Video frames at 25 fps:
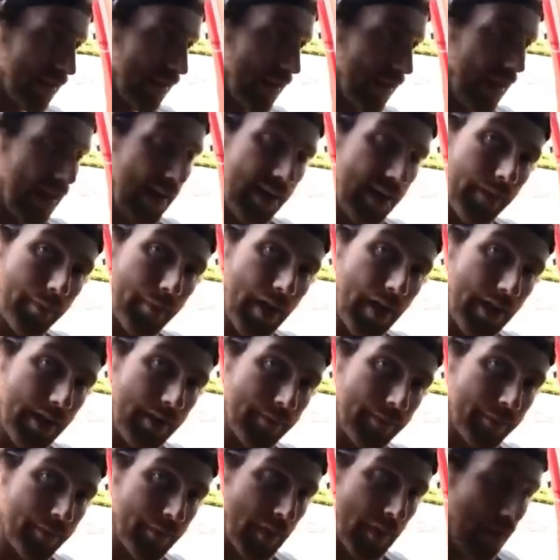seat and a
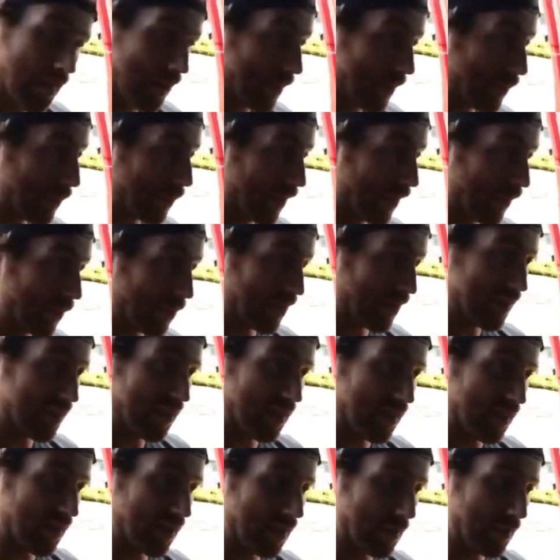bed, but
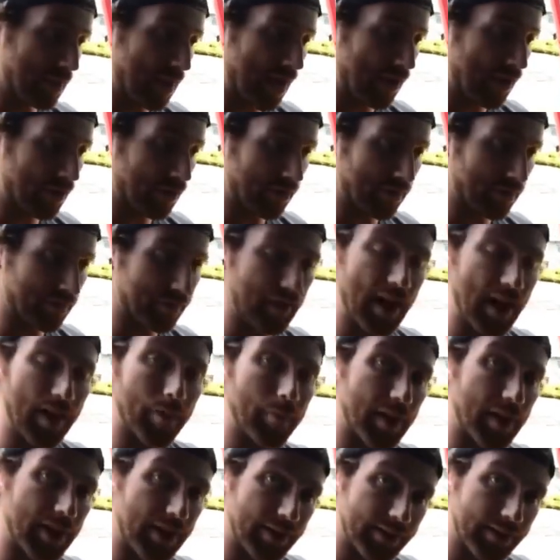within a matter of
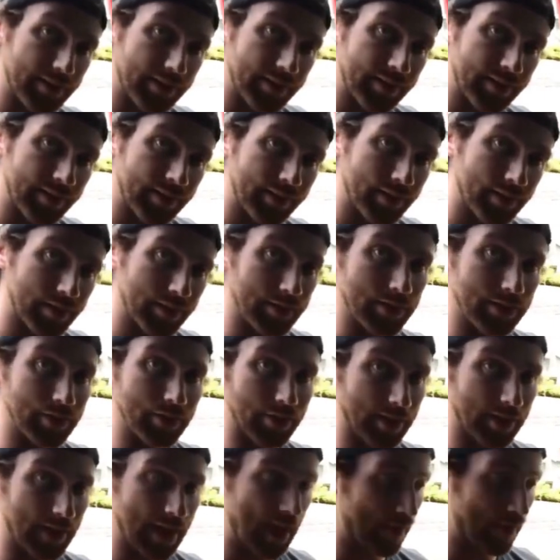five minutes,
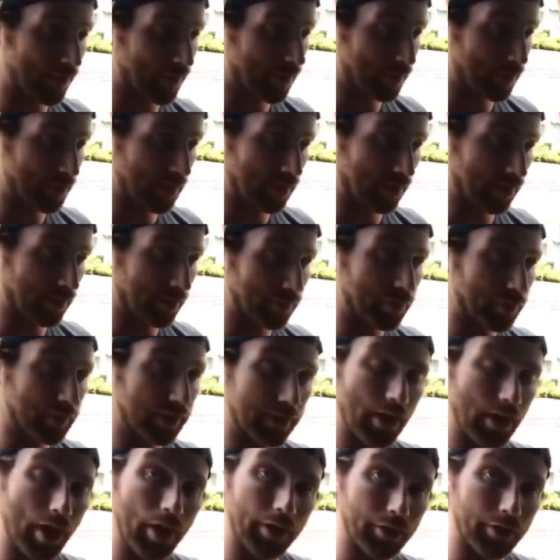you can have it be a
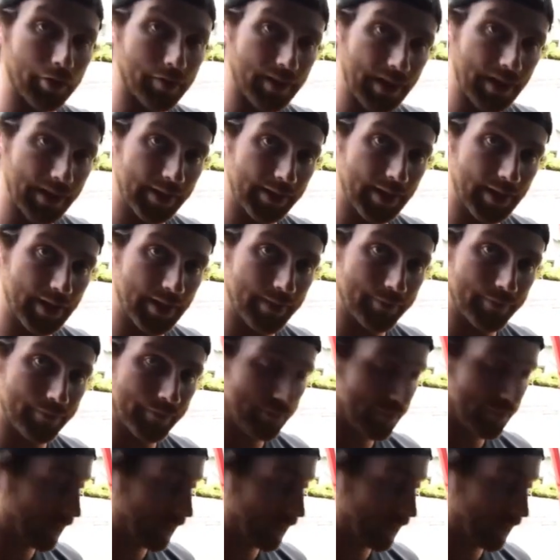complete cargo van again.